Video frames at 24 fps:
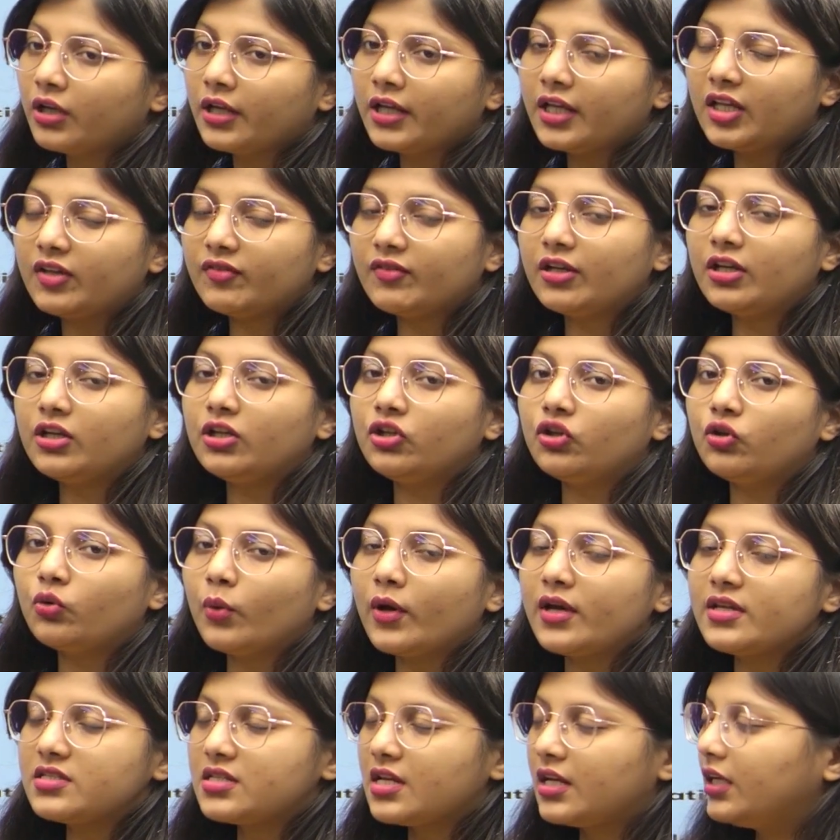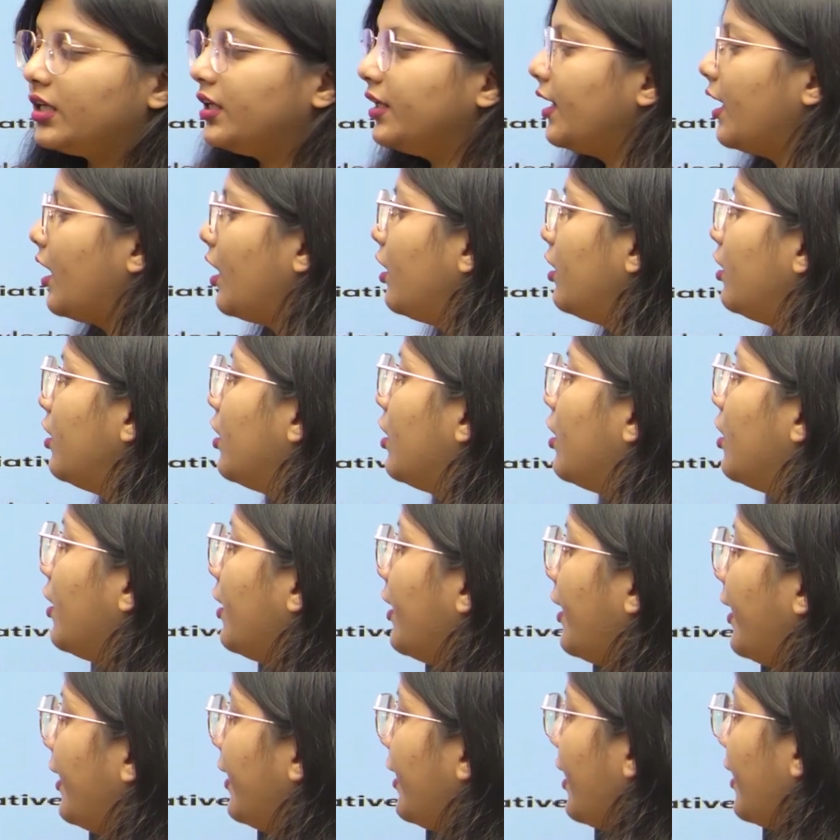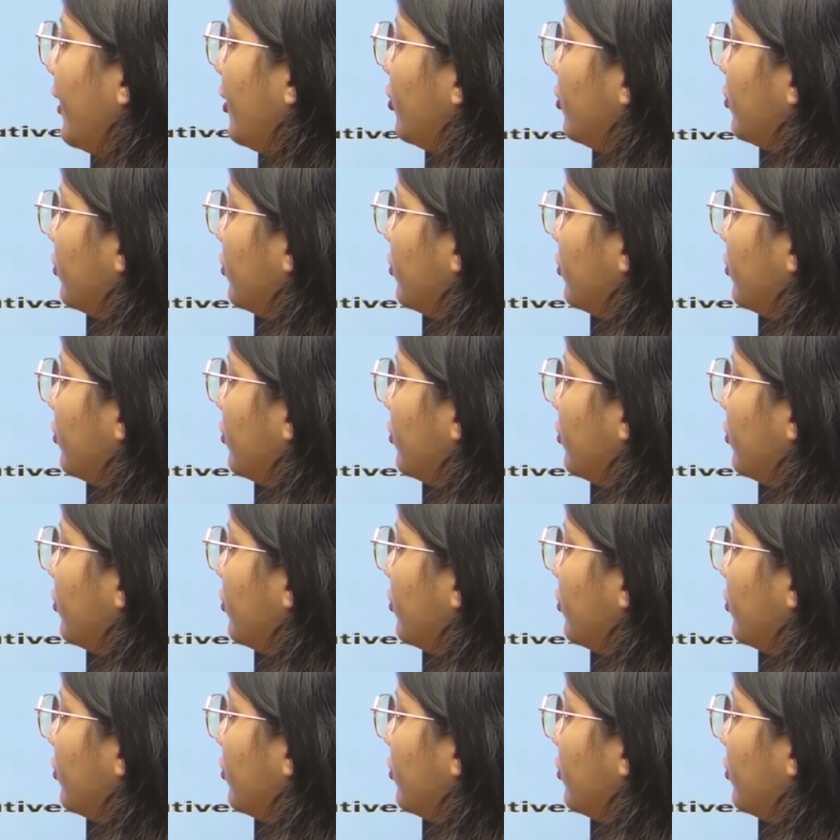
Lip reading: even US India AI